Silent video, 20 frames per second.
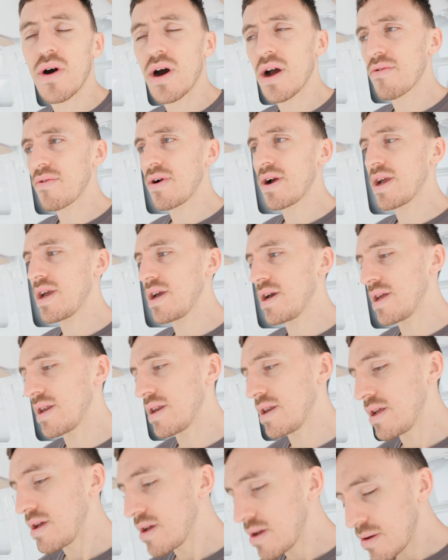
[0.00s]
I
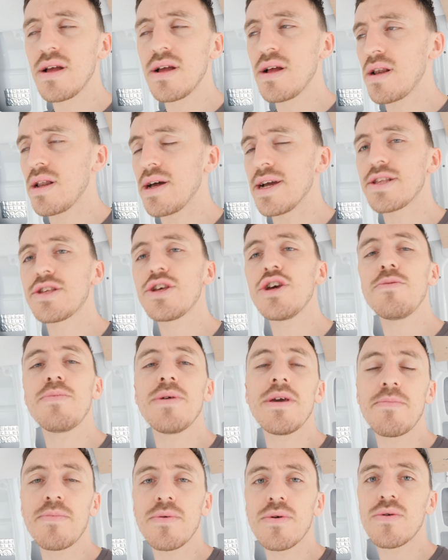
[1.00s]
reckon like 2
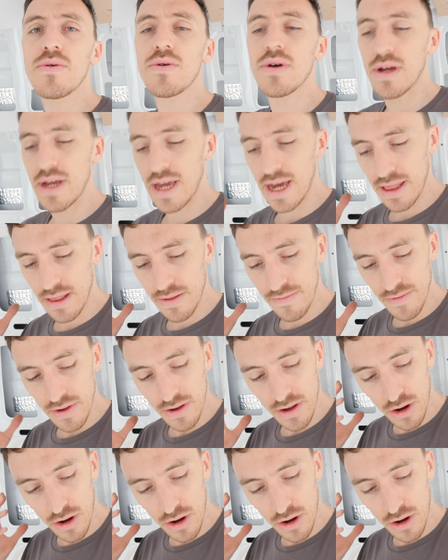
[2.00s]
people can get the